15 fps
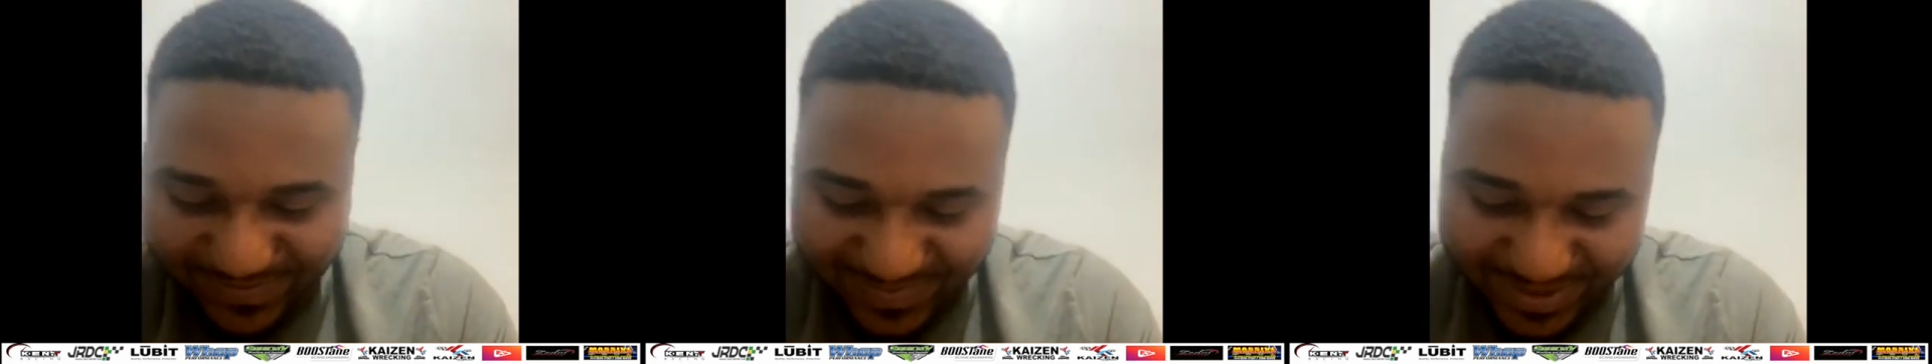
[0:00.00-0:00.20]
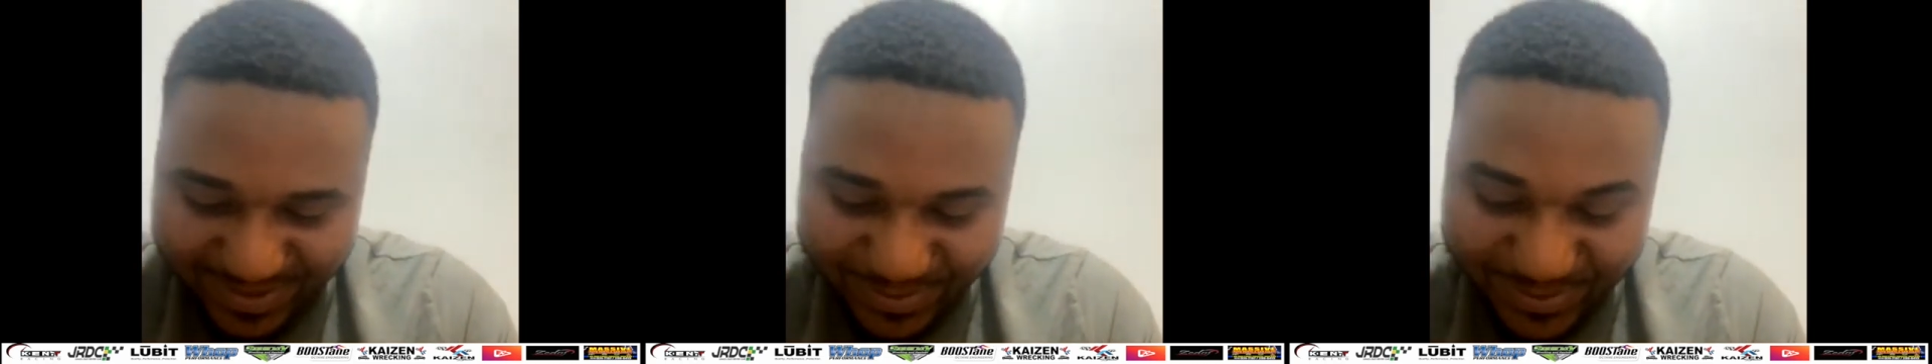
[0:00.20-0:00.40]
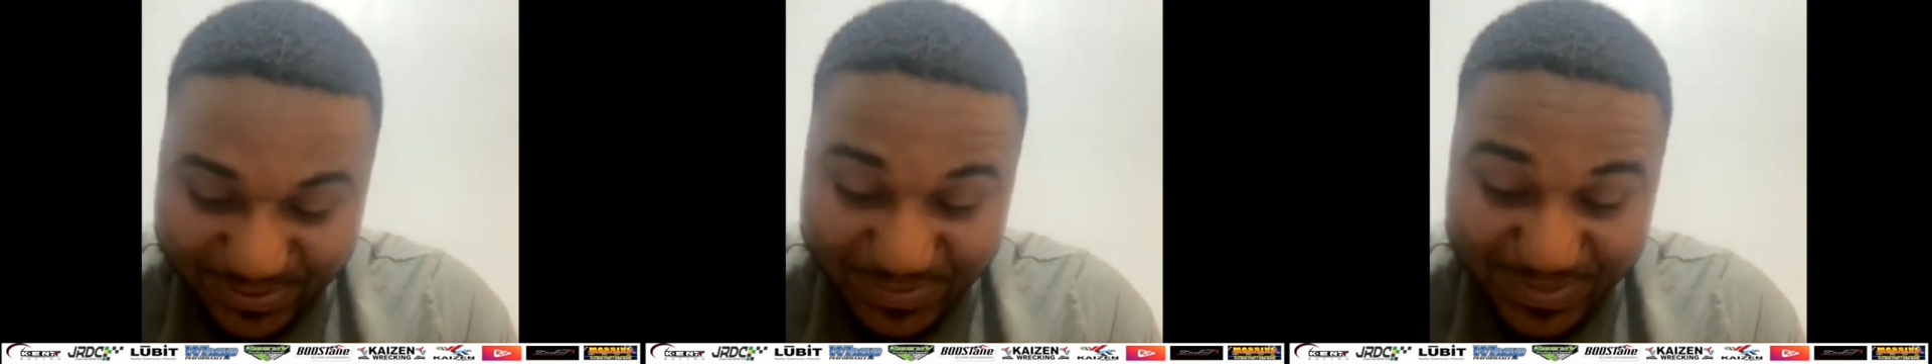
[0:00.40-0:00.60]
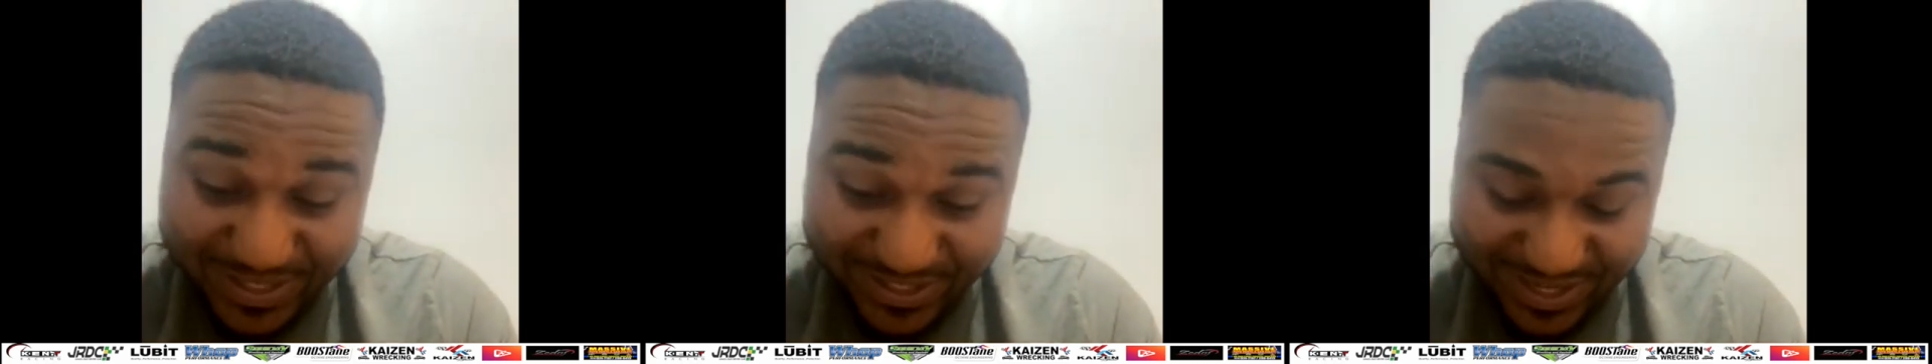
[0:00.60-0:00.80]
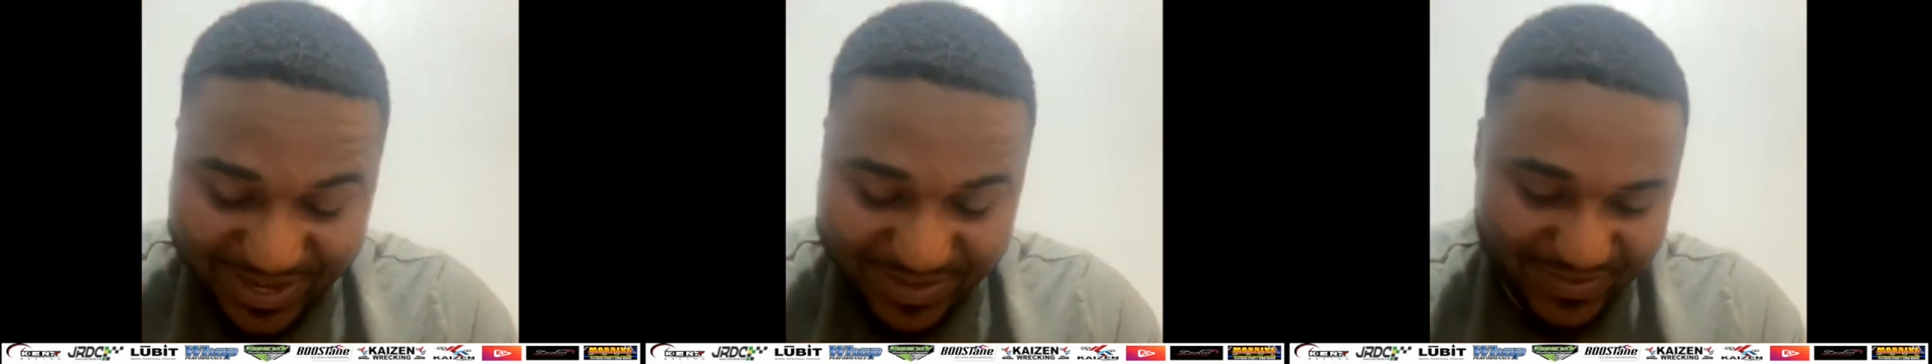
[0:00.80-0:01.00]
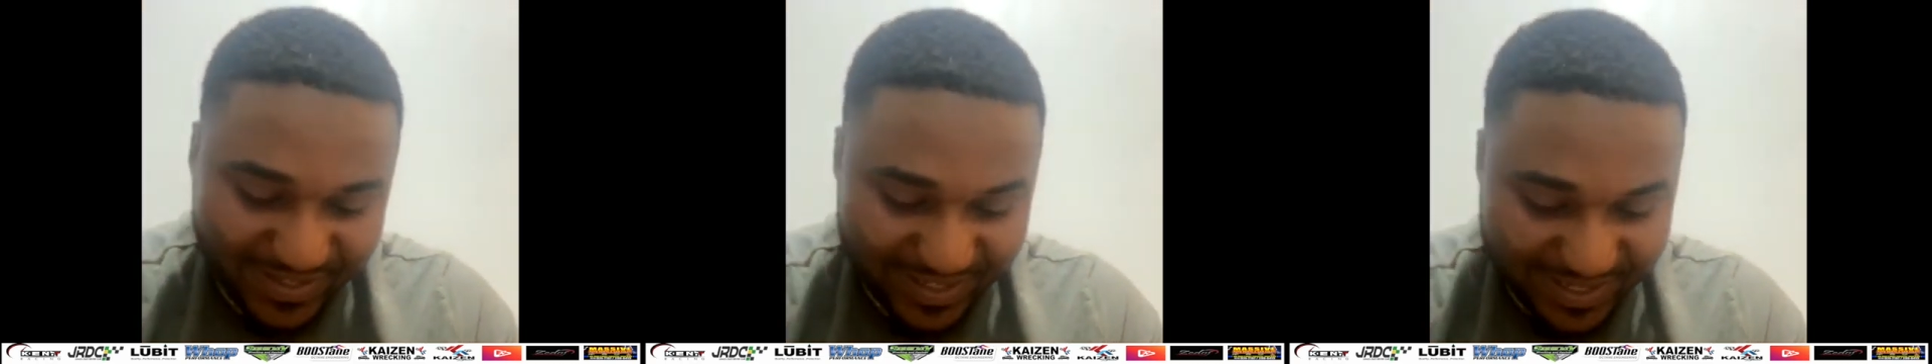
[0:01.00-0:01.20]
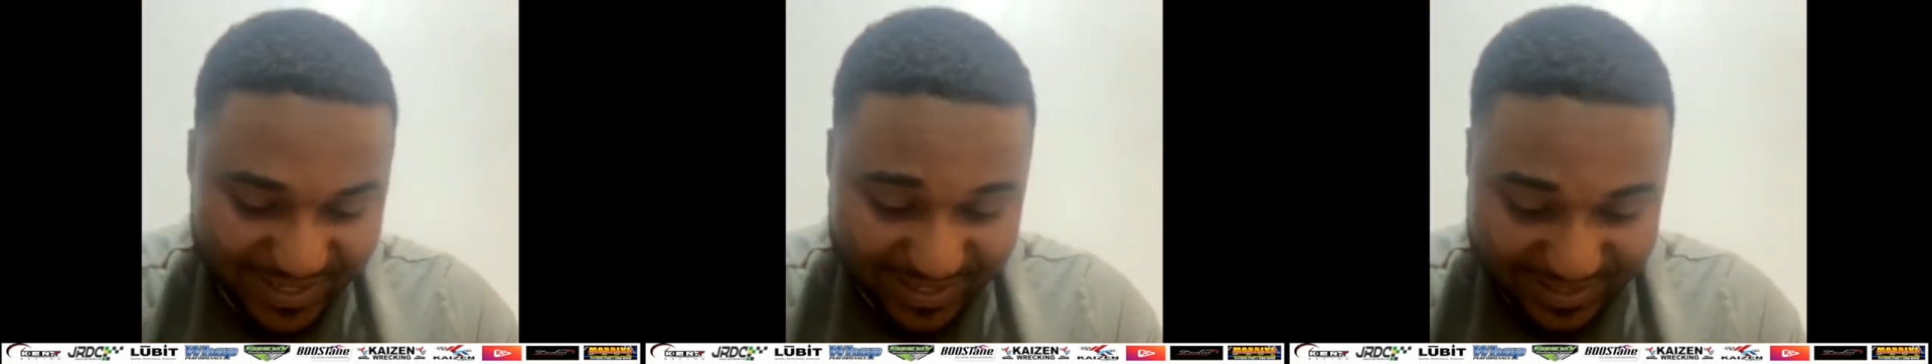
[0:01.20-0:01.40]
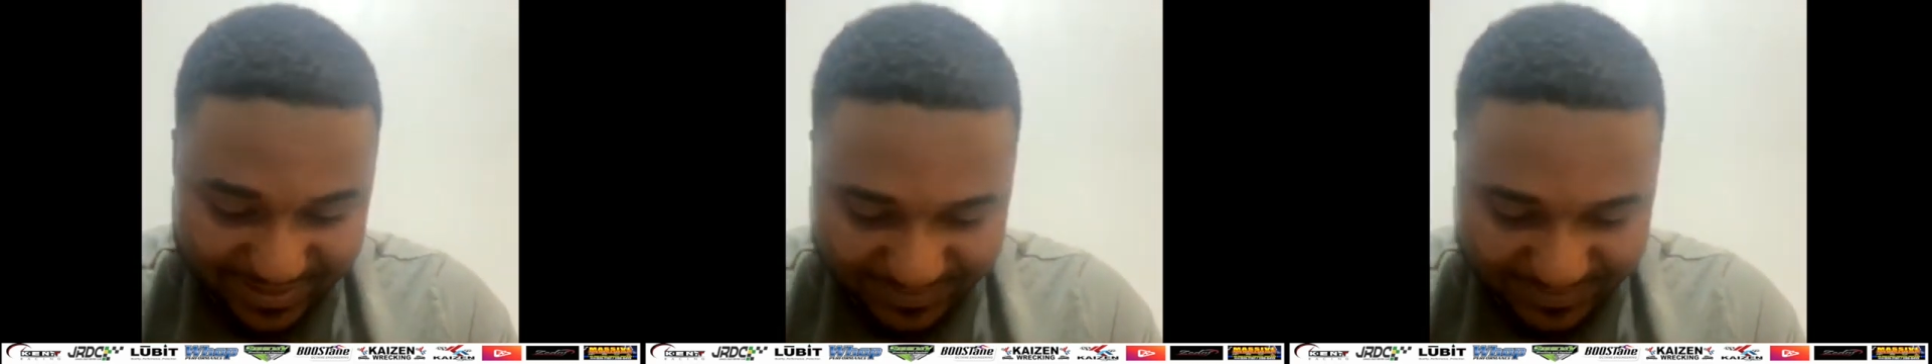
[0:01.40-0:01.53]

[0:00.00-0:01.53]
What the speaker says: It was me driving the car.